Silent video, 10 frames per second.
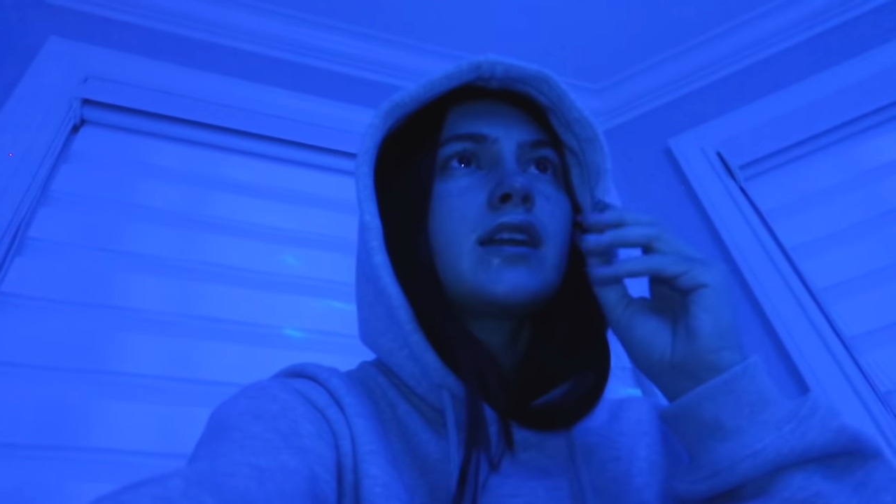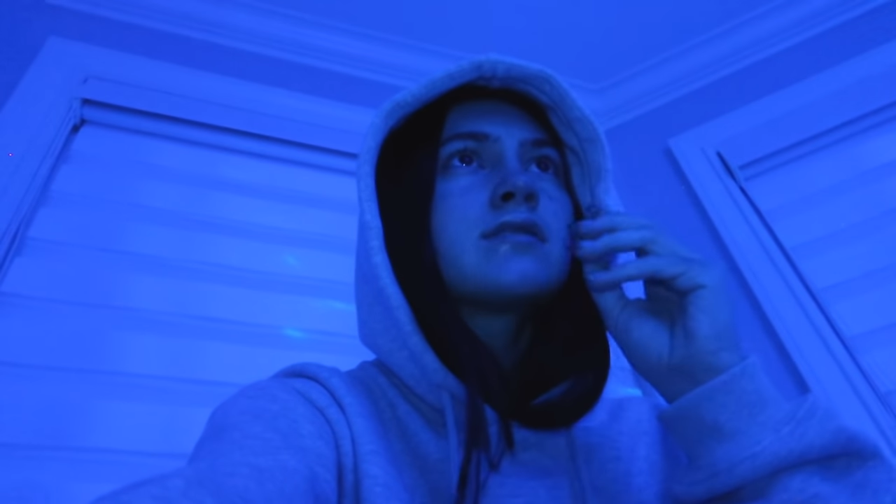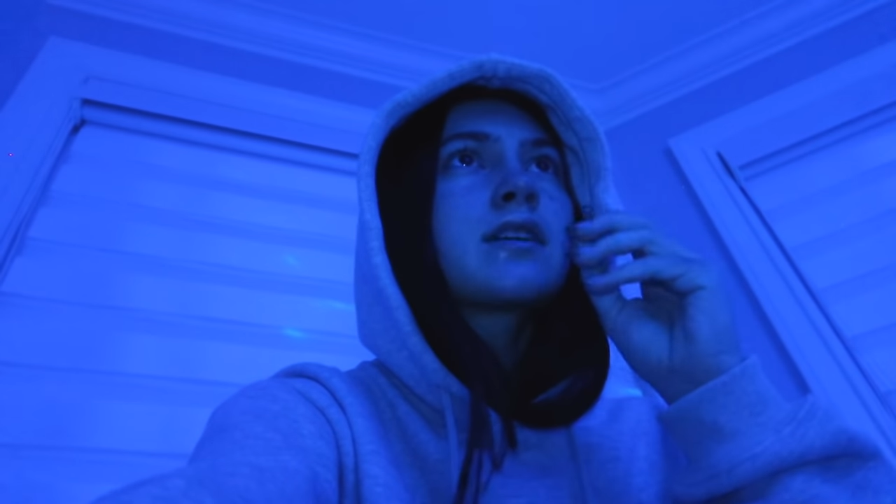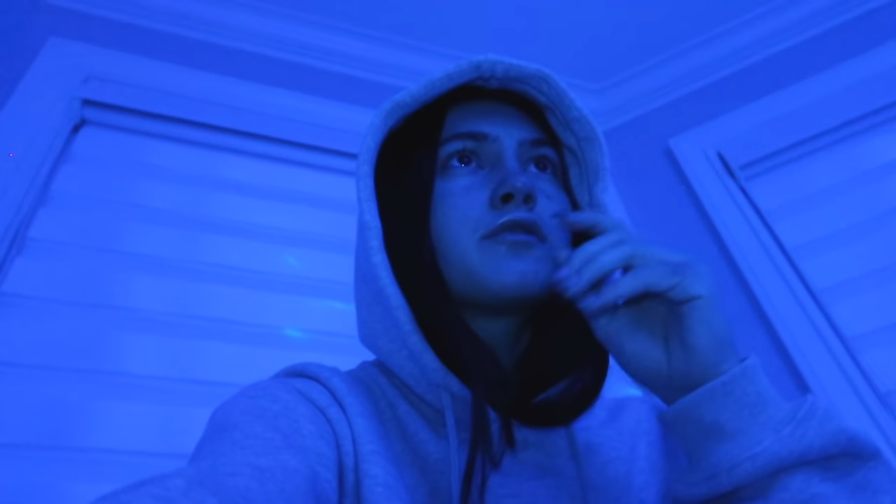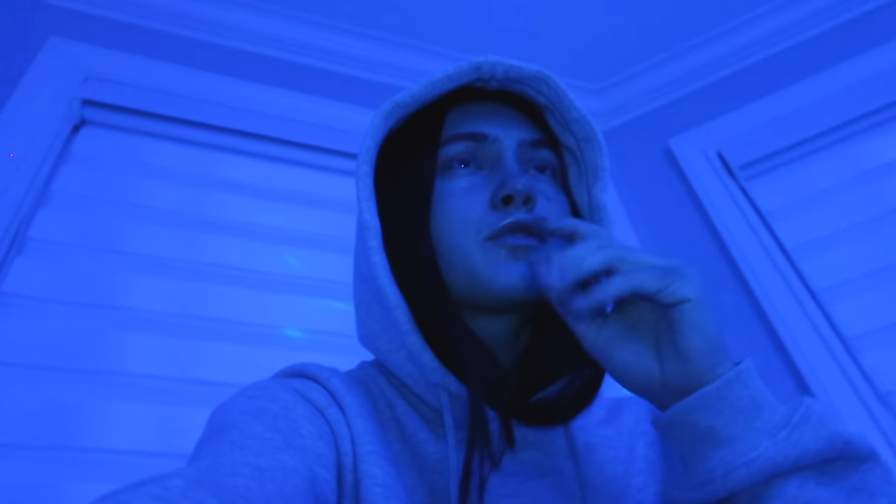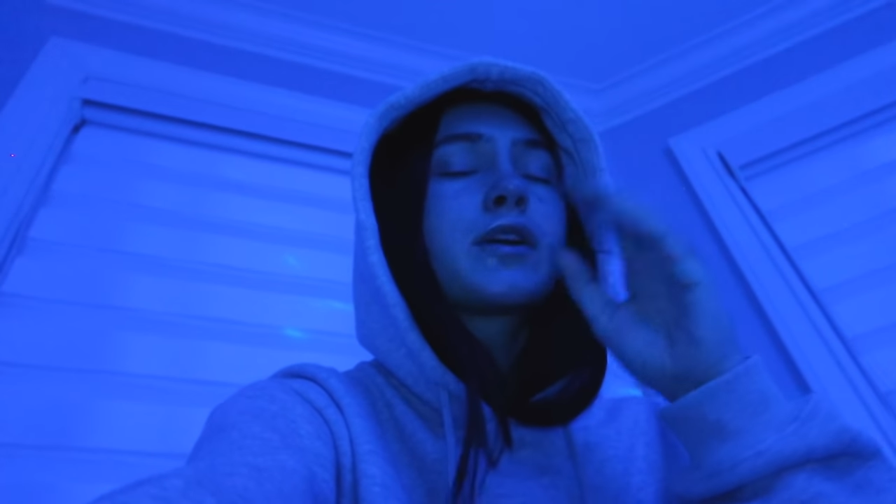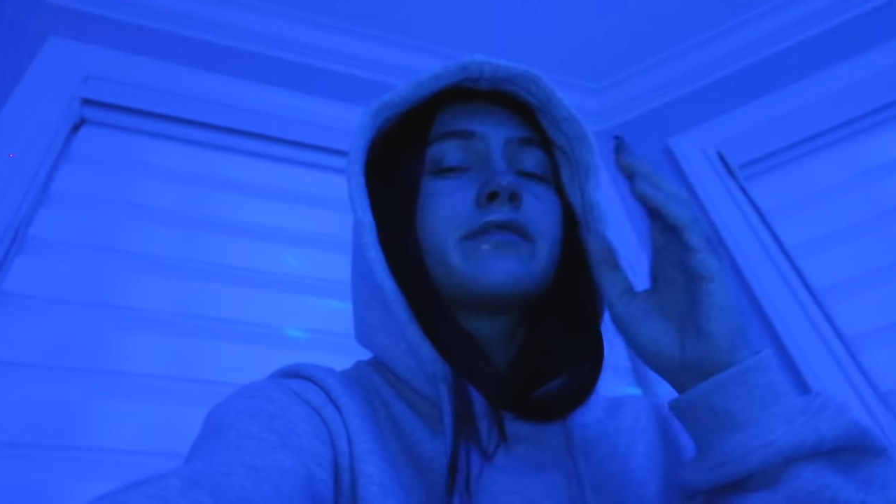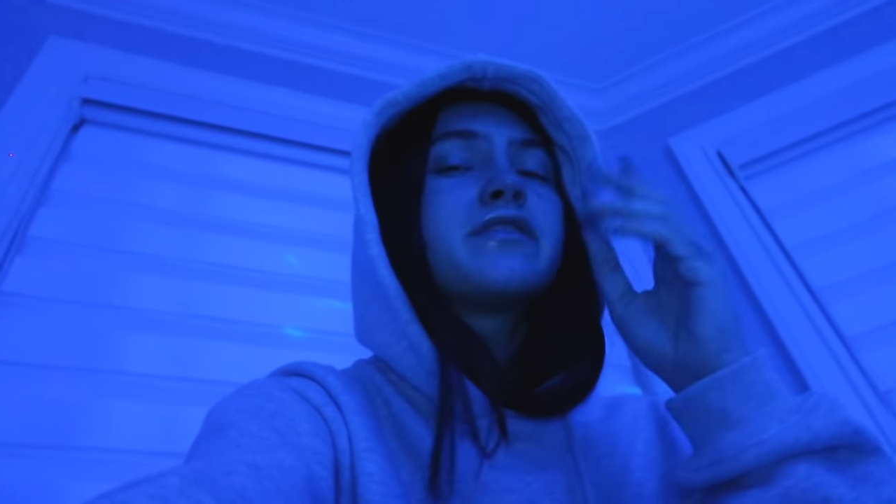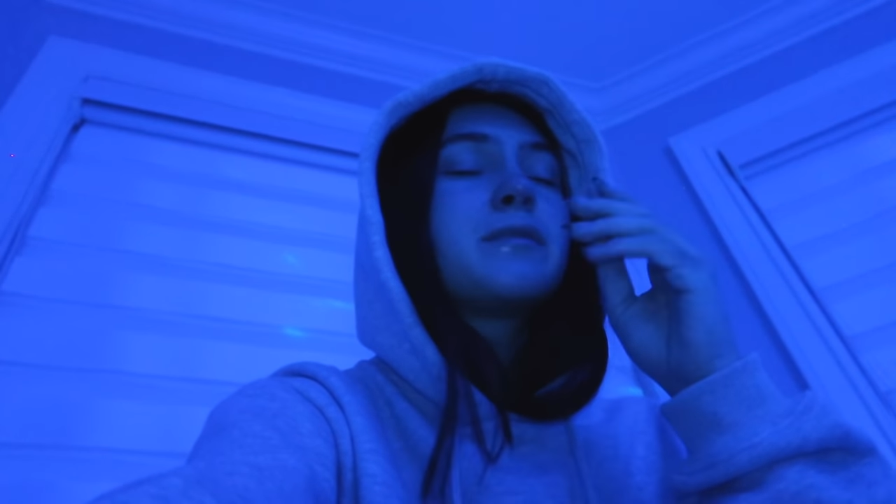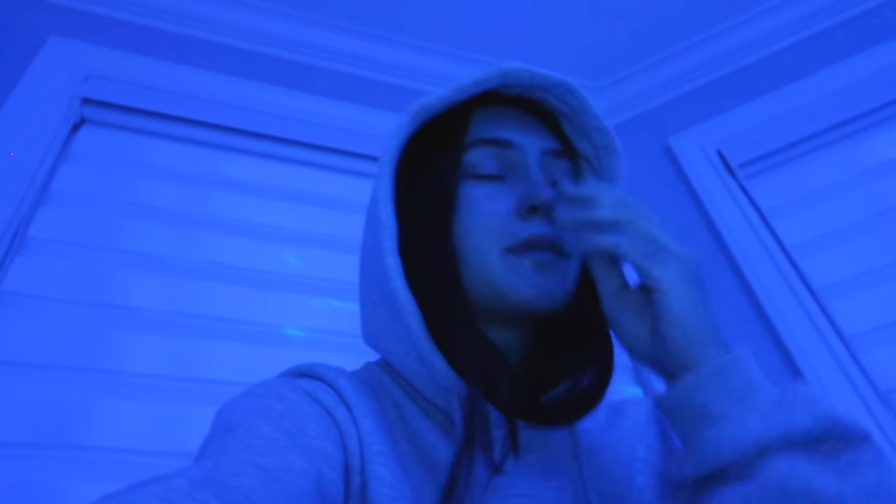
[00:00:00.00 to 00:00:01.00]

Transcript: It's like 40-50